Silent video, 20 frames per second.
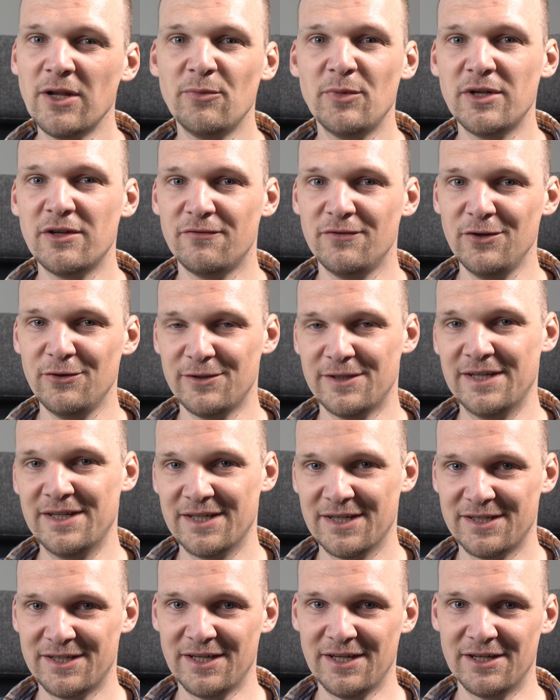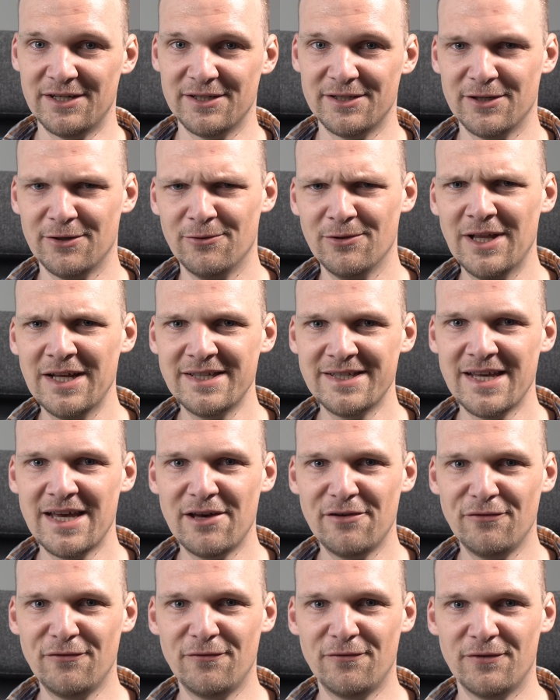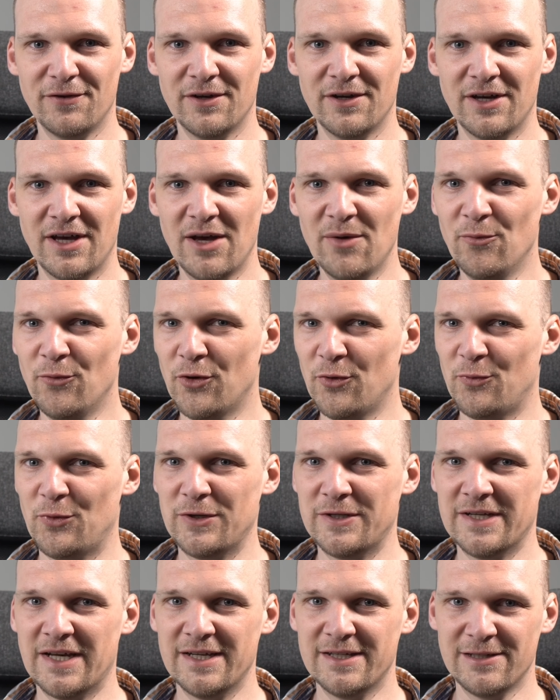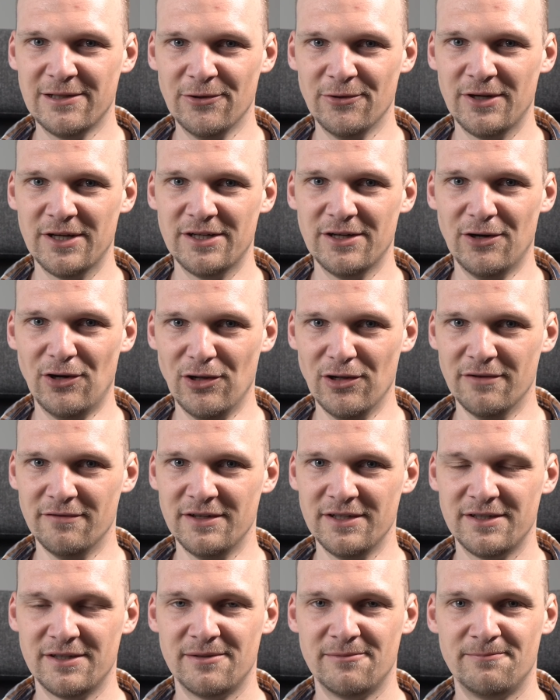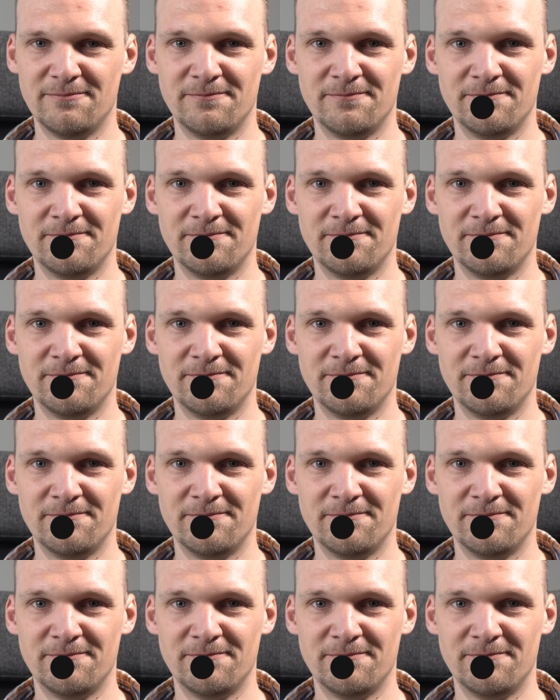a bit of new syntax here, so let's have a more precise look at all of it. The